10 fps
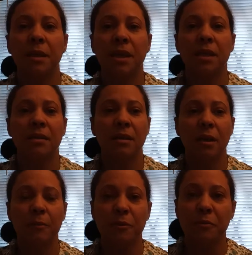be
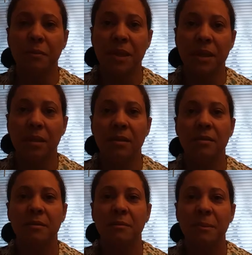up to me,
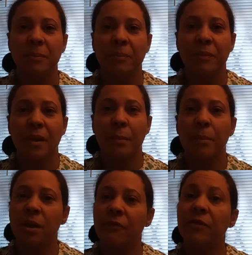
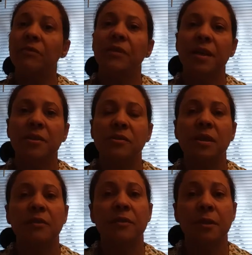but if you find
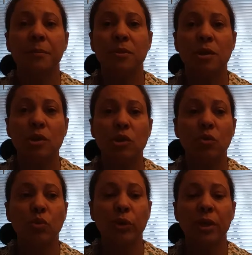yourself in a
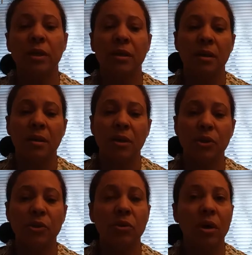position where
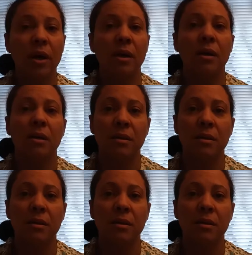you are